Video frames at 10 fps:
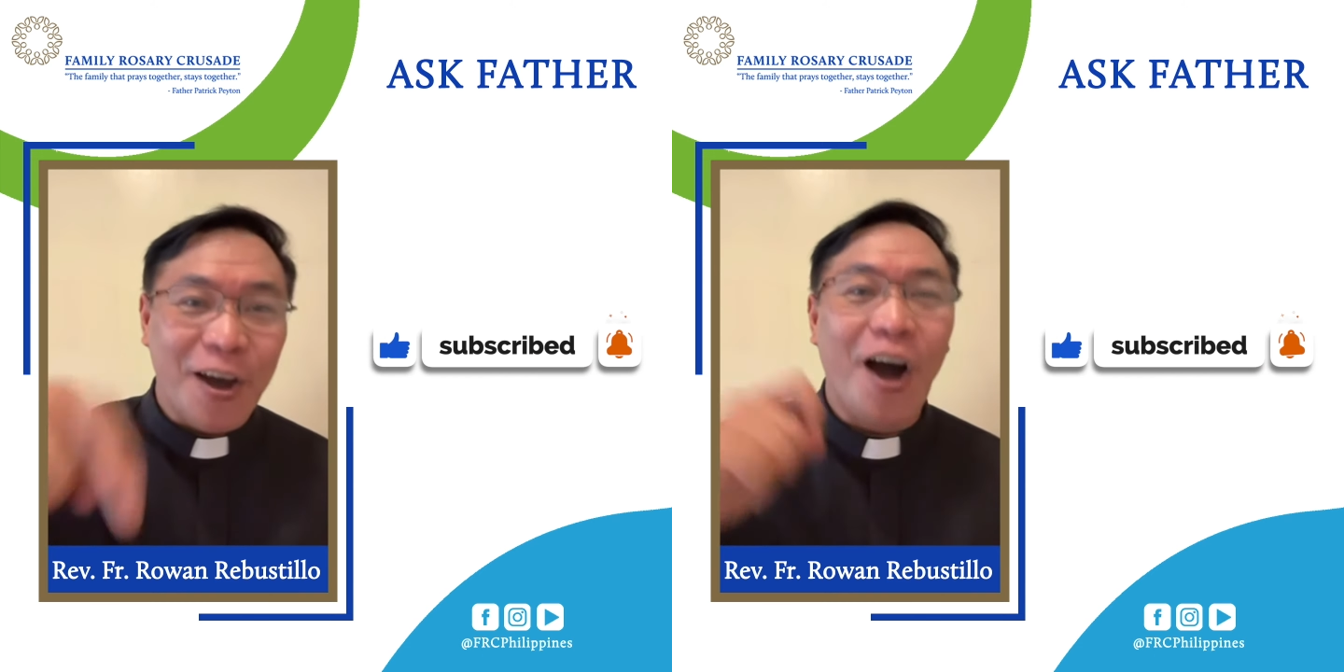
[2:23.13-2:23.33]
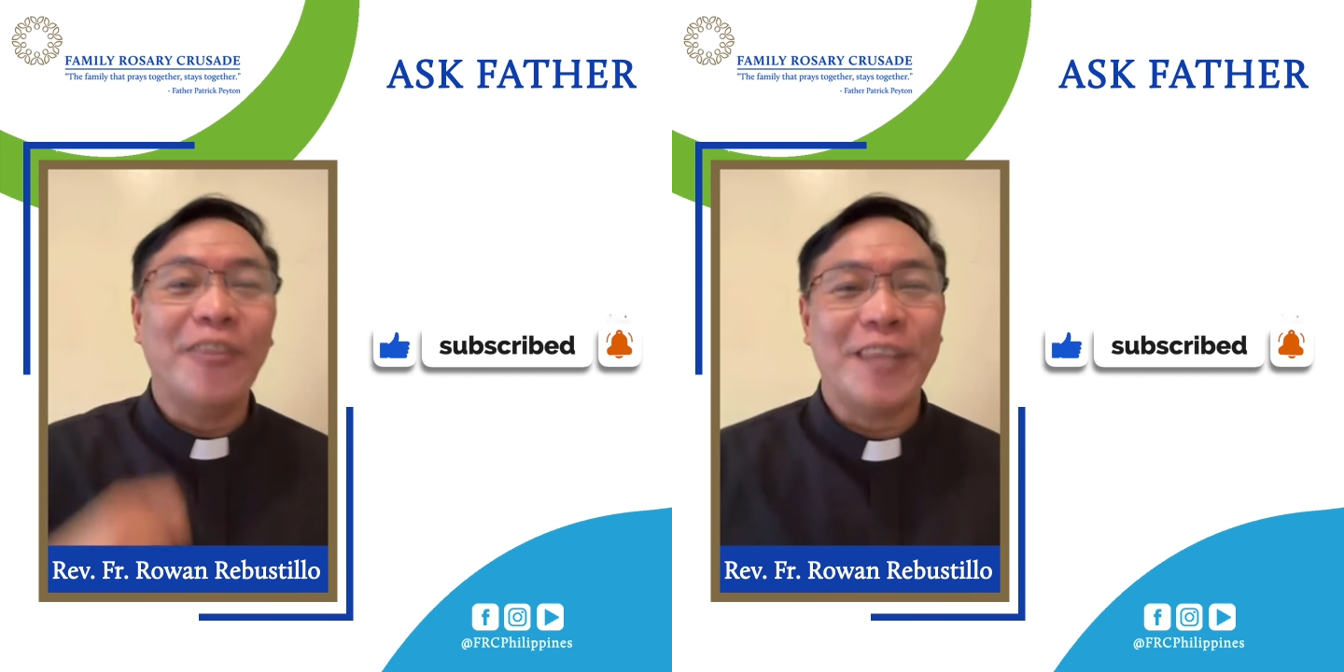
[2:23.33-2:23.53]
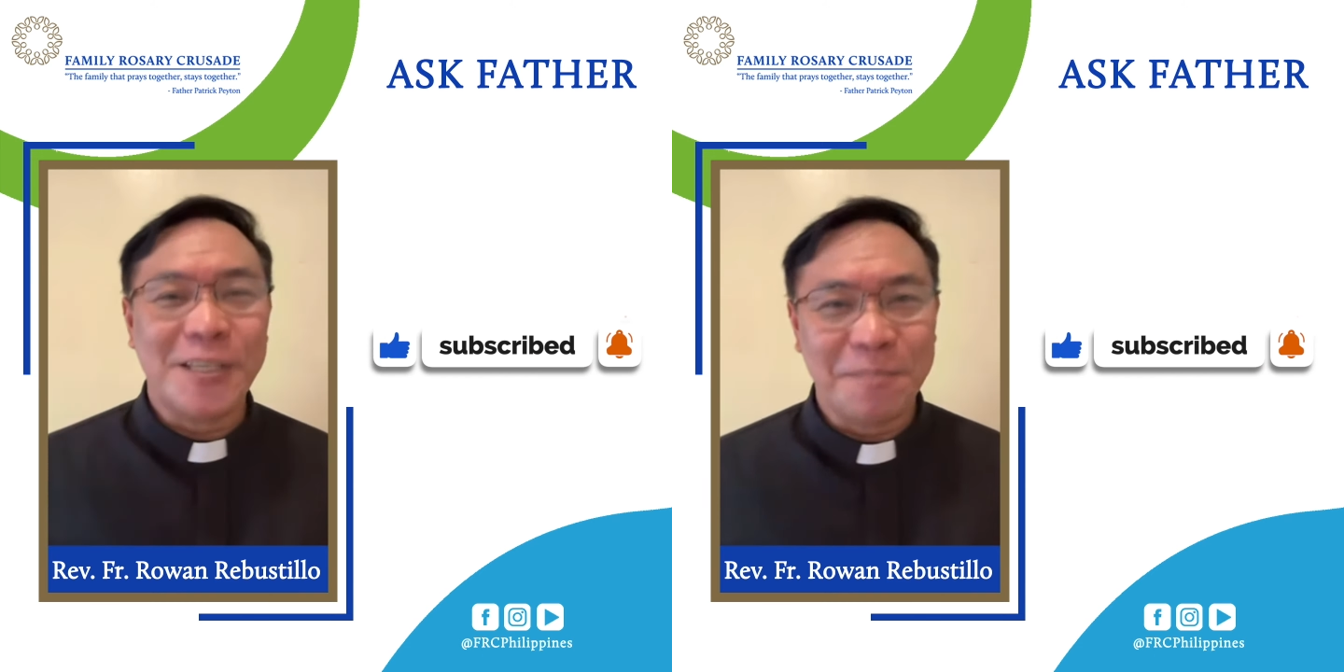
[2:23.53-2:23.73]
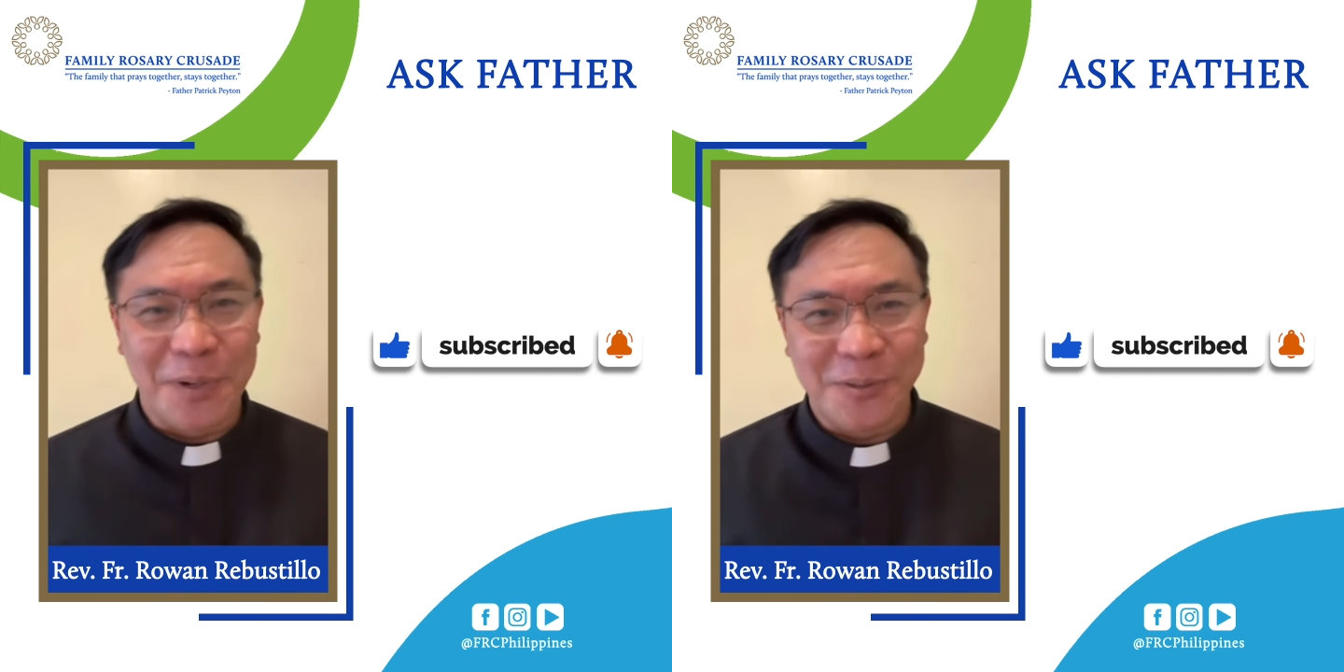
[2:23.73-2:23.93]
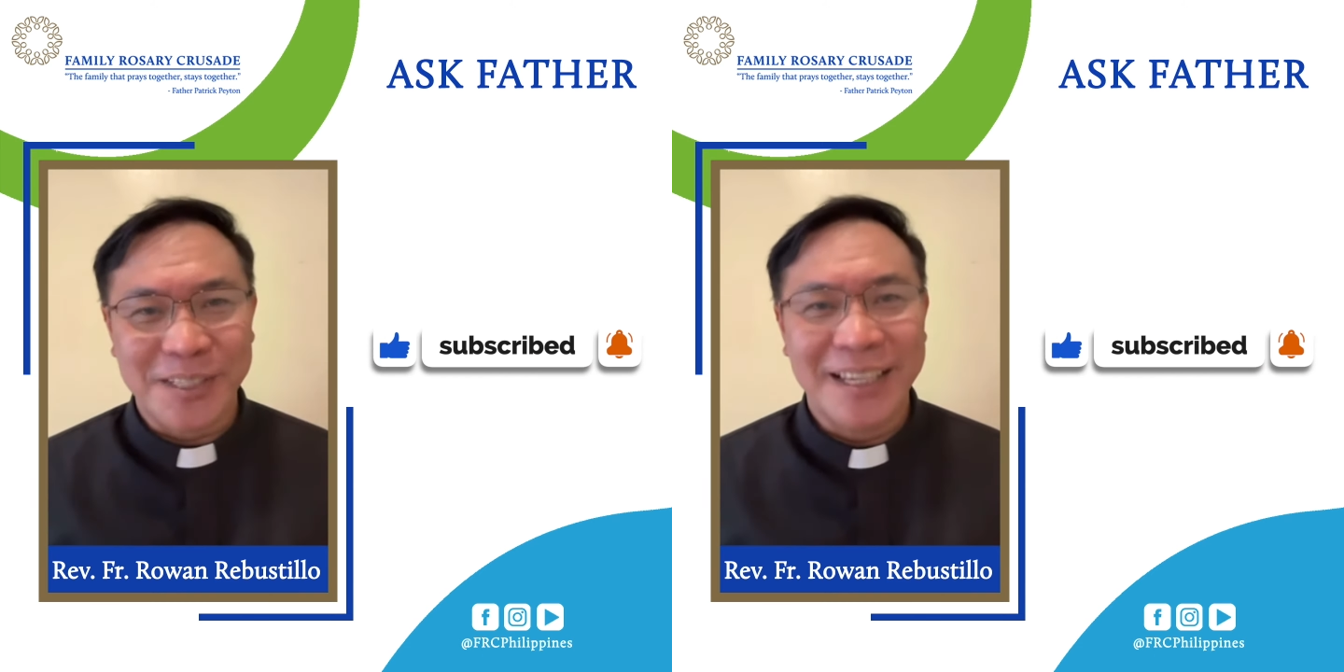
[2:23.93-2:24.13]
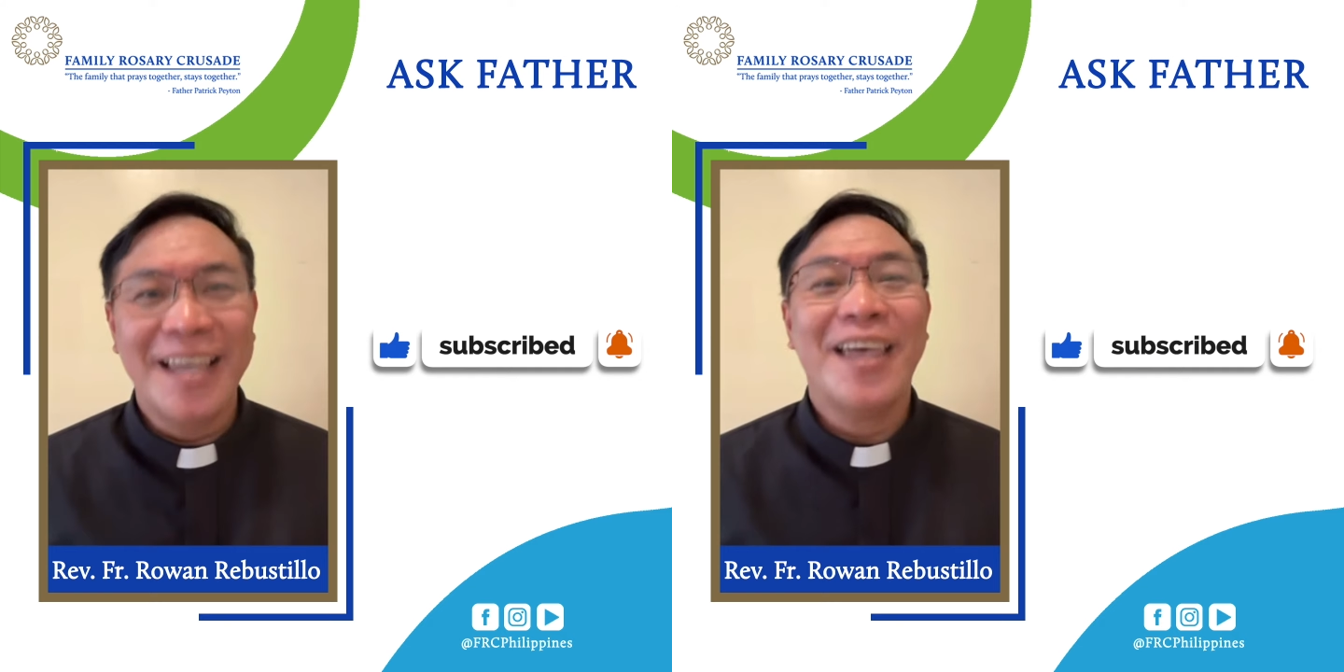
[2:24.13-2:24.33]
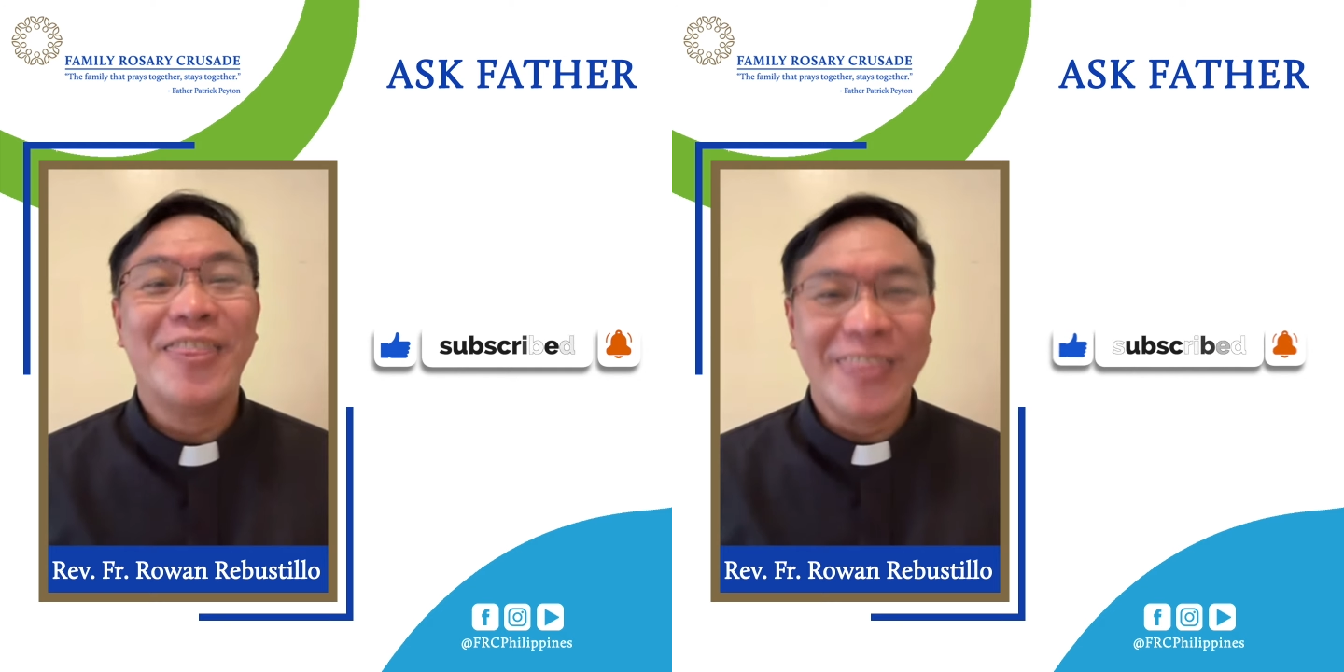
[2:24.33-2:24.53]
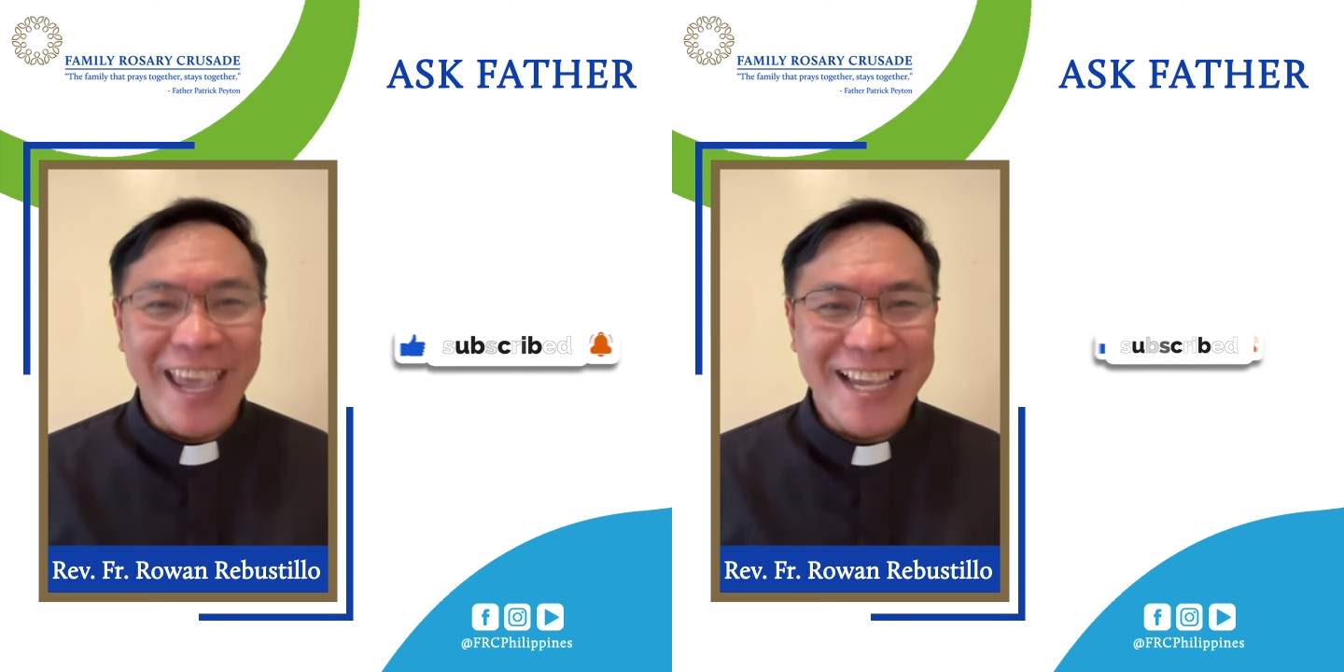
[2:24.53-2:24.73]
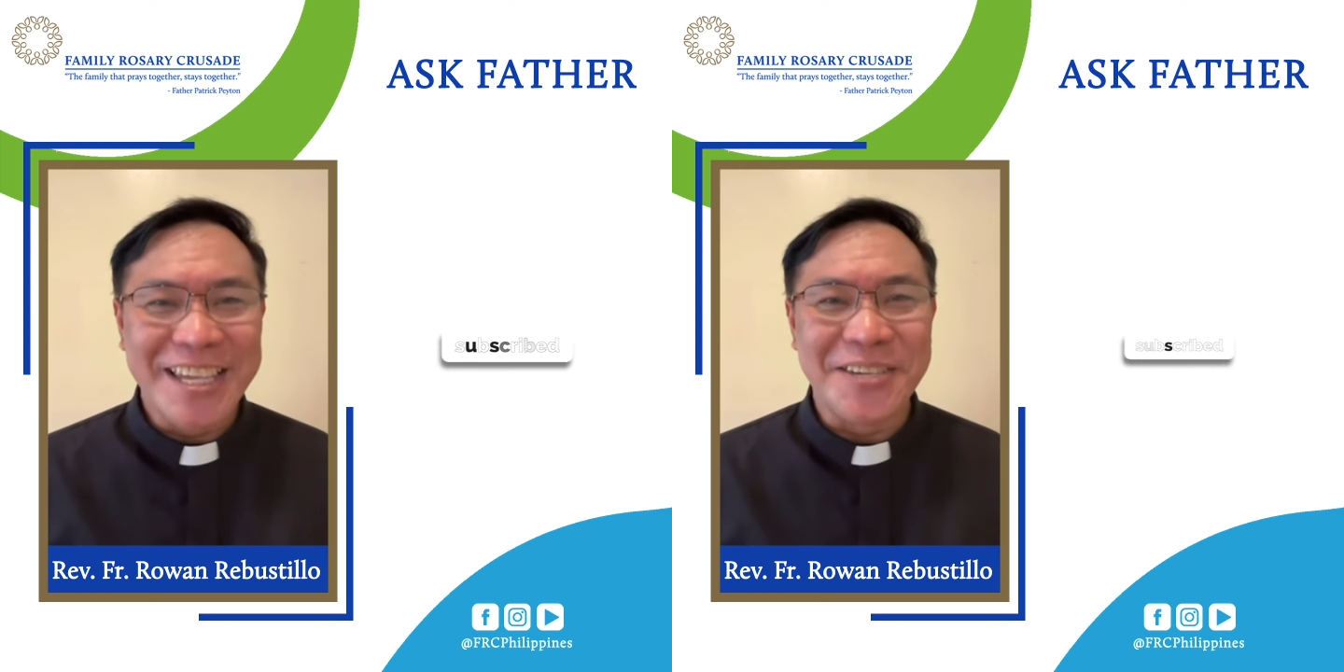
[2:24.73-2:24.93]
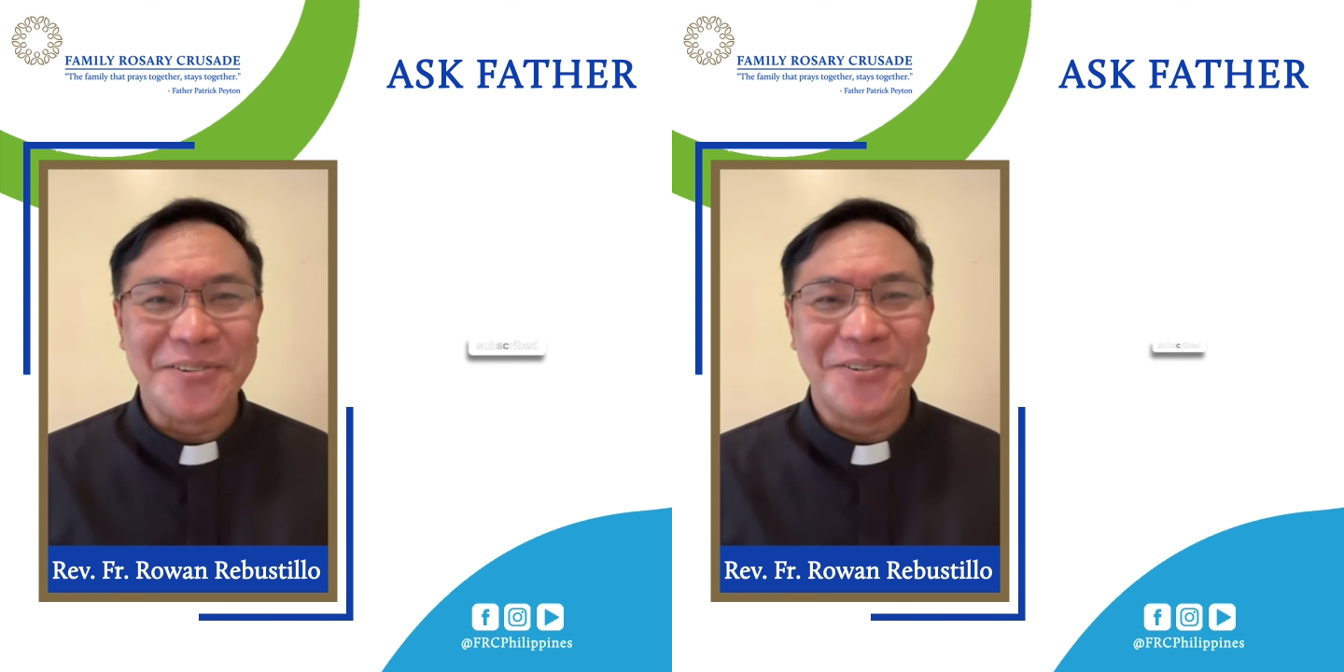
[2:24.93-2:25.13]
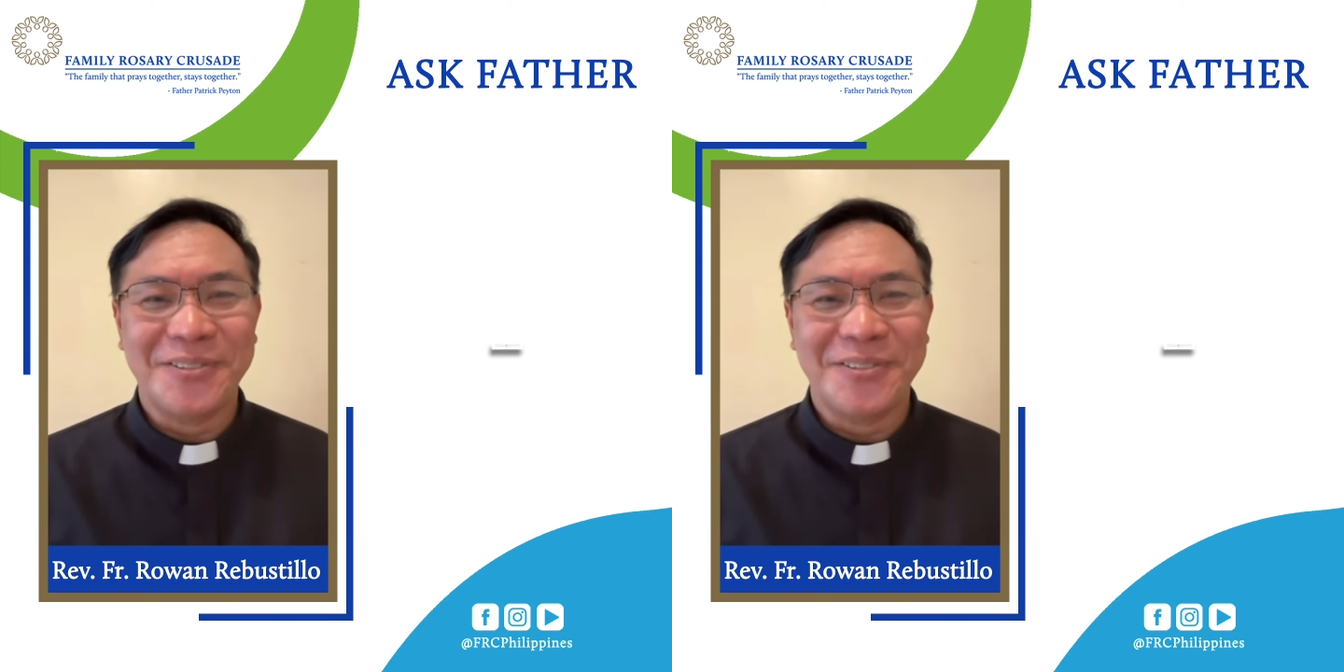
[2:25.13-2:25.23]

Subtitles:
on this post. Thank you.